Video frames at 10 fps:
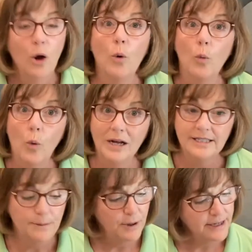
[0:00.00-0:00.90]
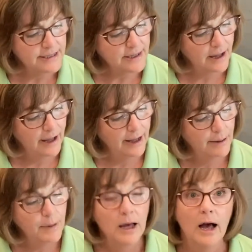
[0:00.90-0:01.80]
Once upon a
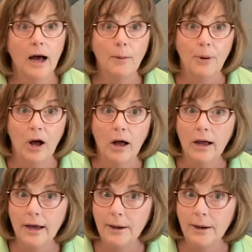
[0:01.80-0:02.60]
time, upon